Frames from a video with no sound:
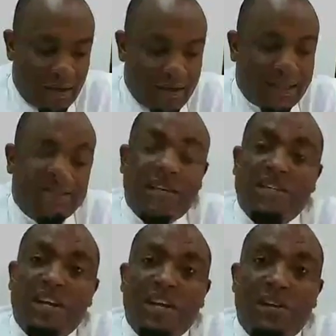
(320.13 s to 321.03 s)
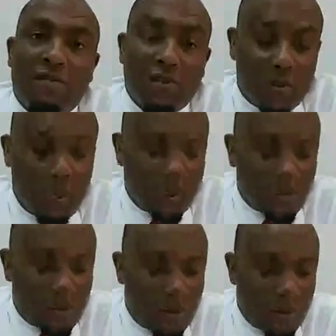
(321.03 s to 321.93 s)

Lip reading: that such individuals